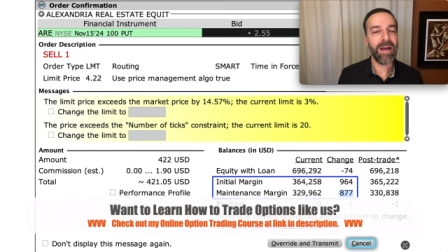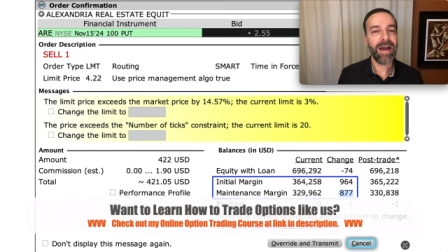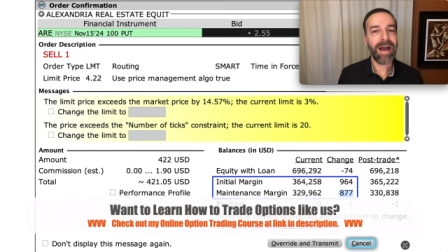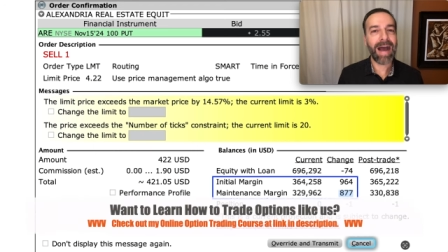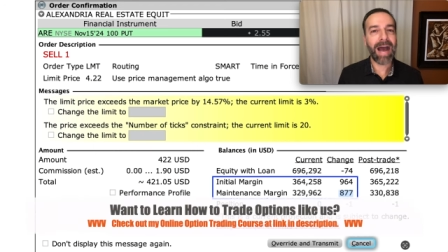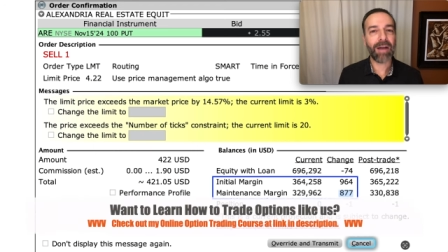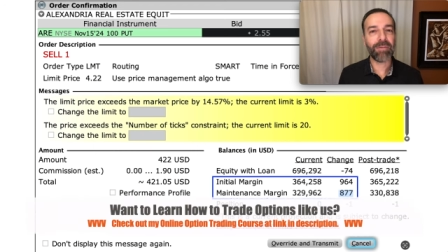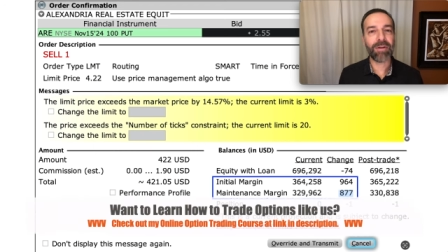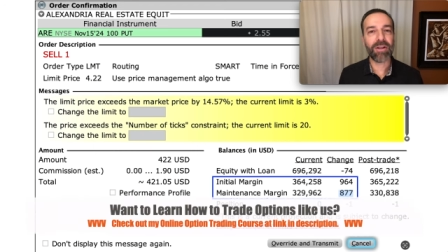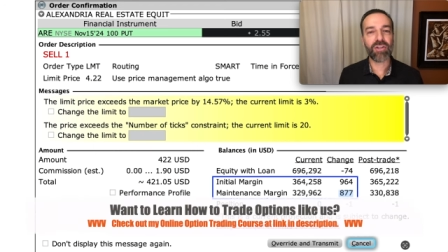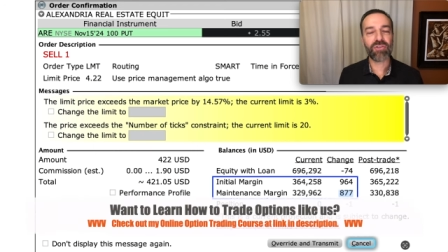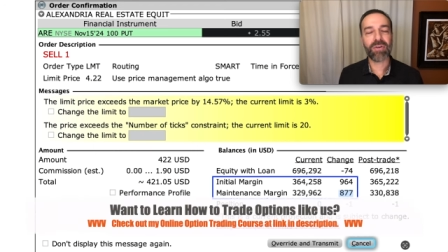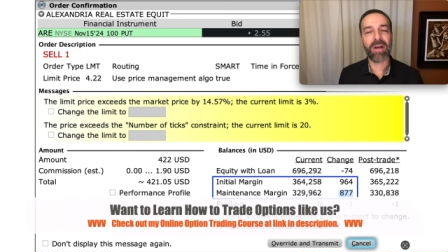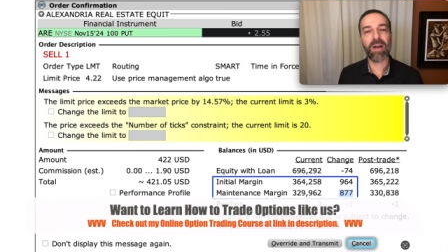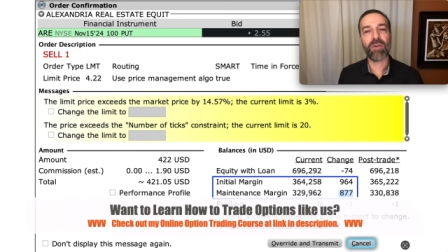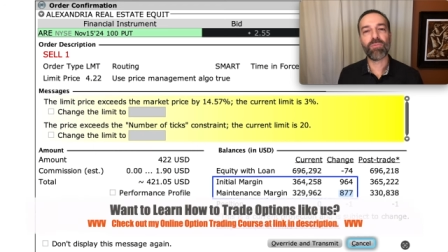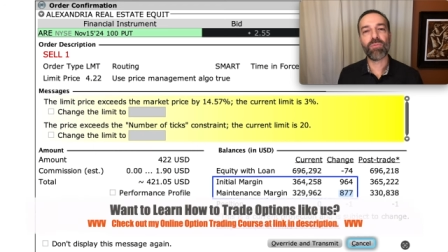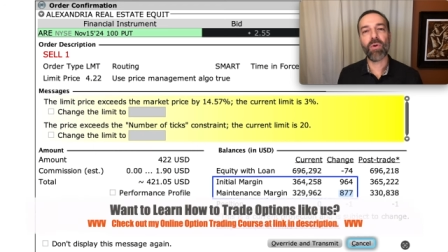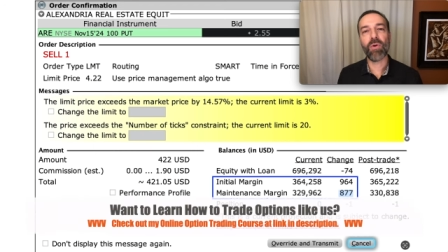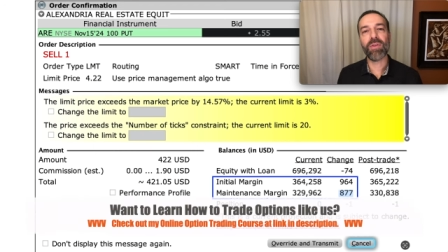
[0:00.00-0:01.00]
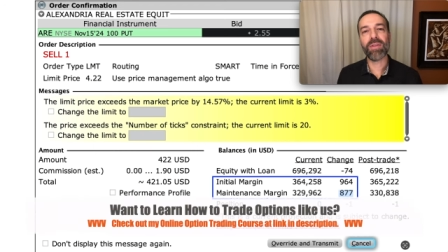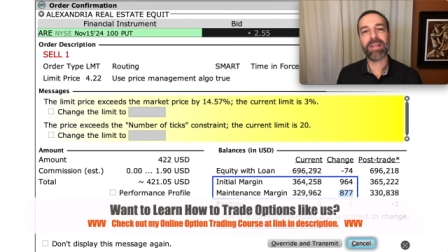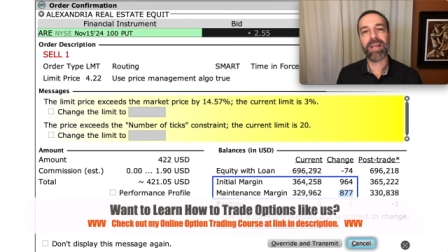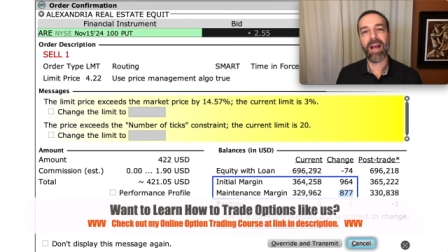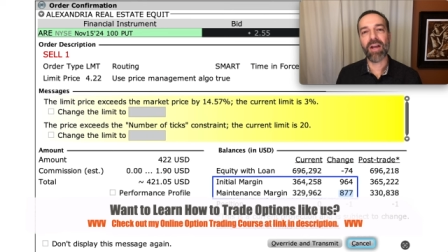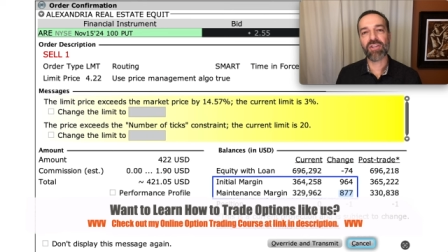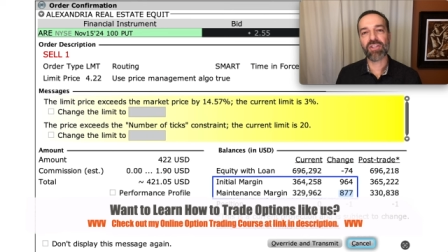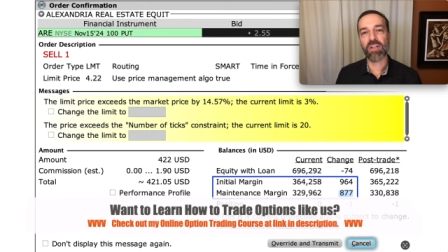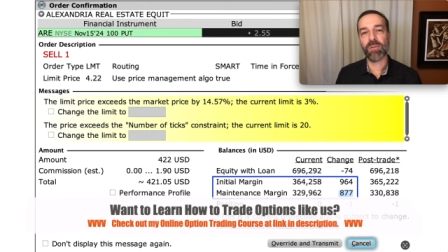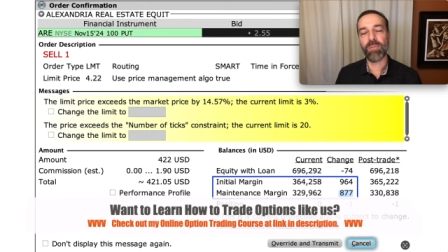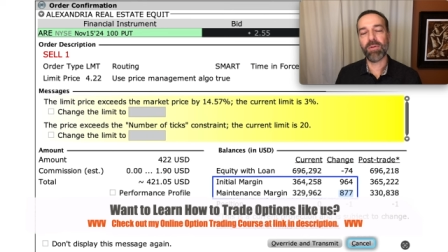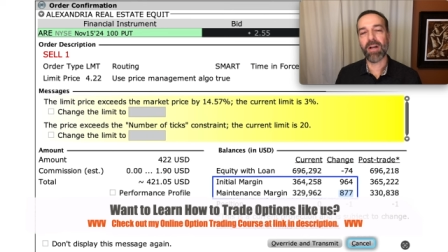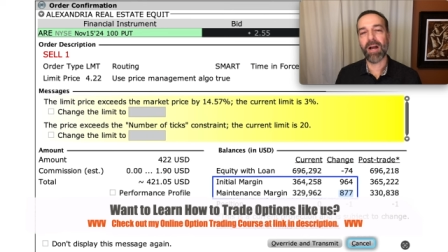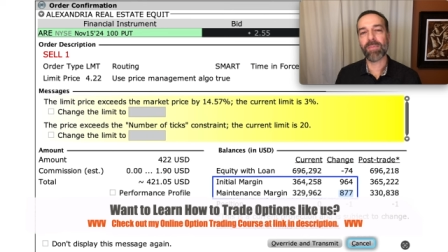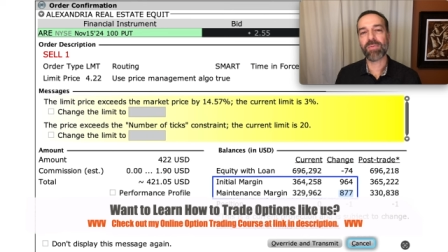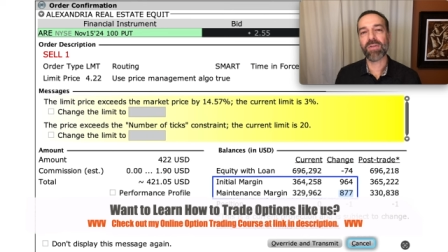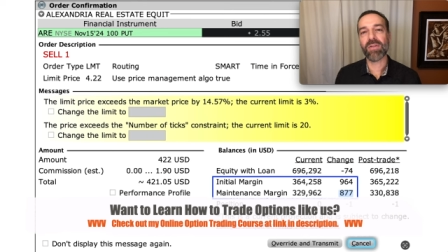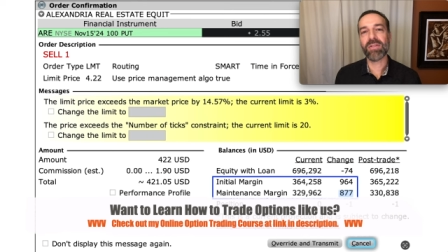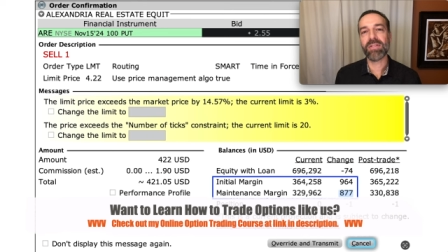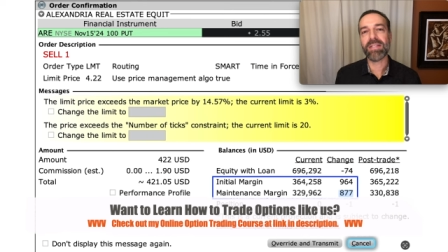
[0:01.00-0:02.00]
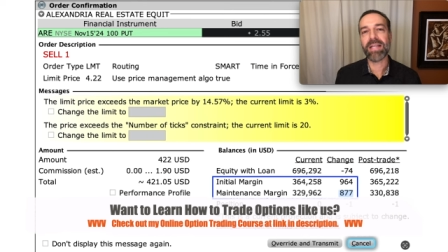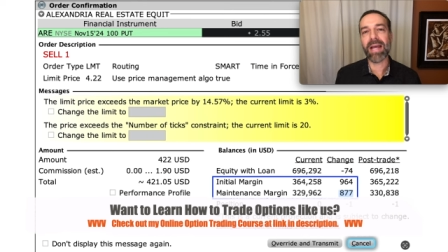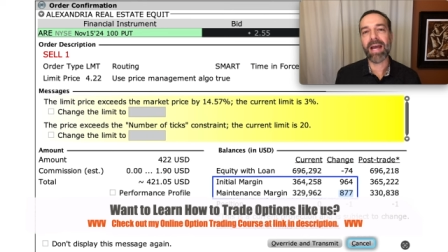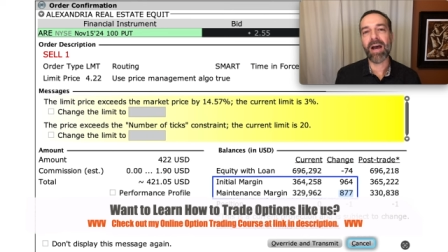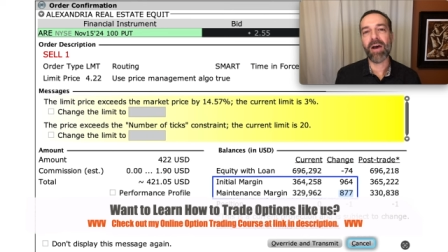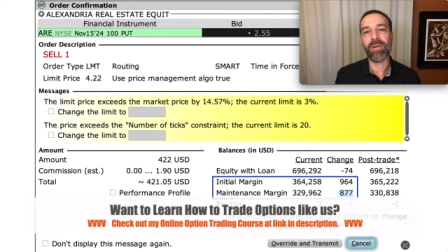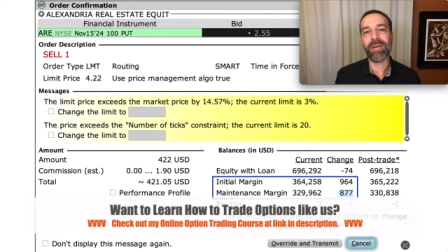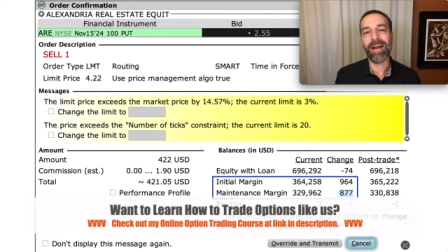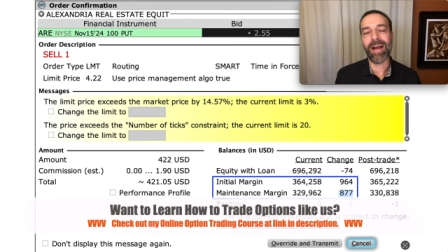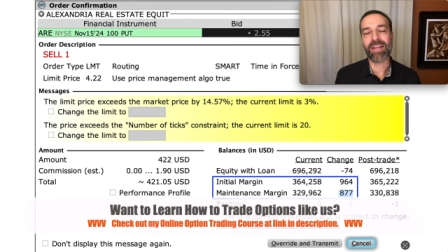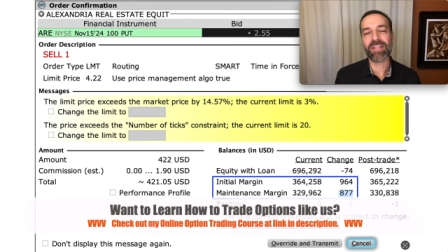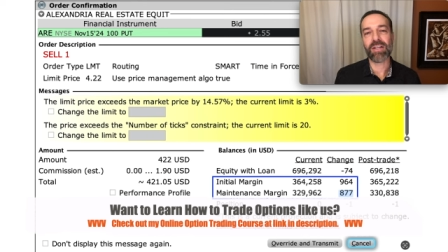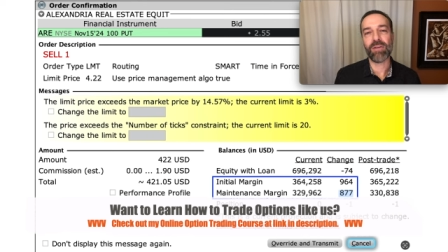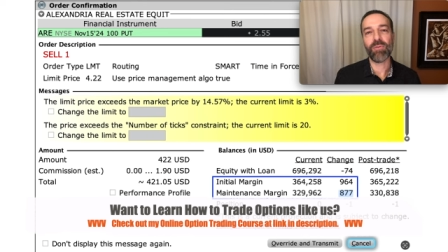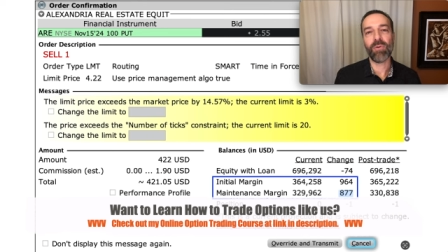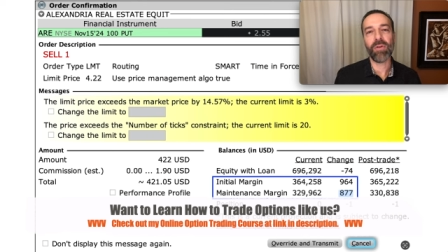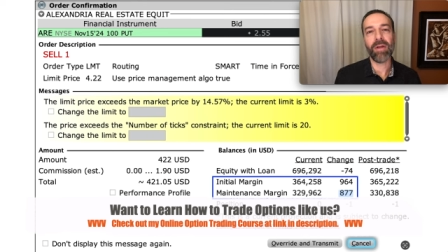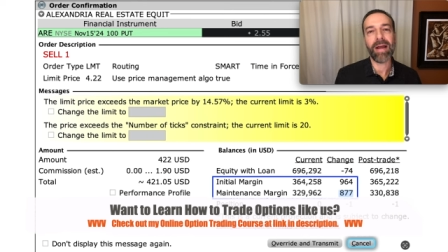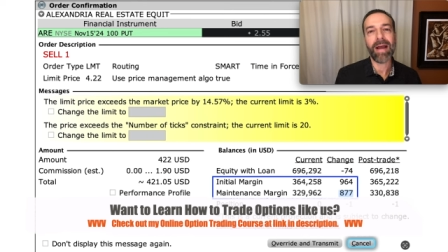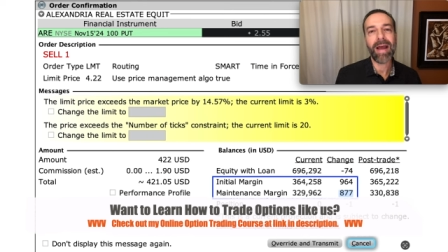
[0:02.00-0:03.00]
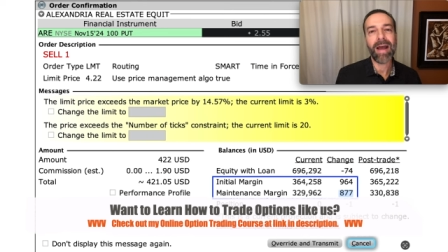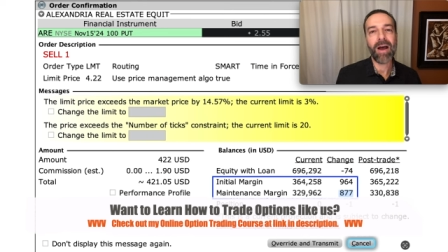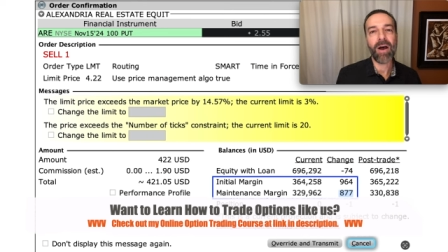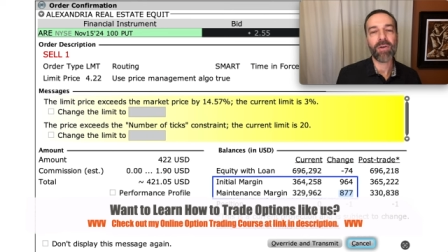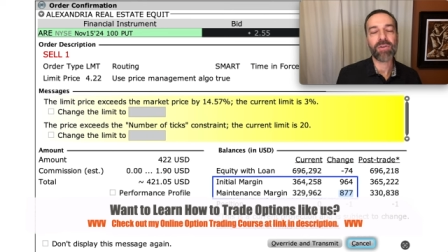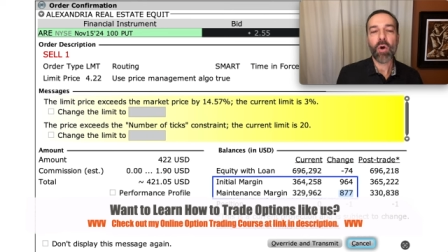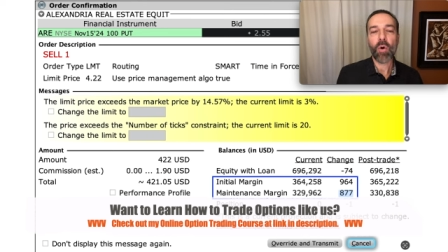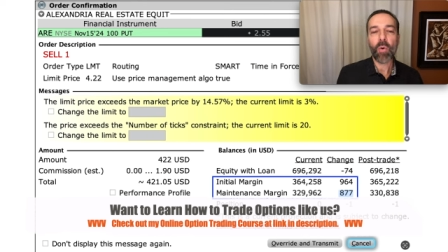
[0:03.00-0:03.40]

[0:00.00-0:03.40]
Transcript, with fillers: I'd rather try and roll the cash put option down as I roll it out,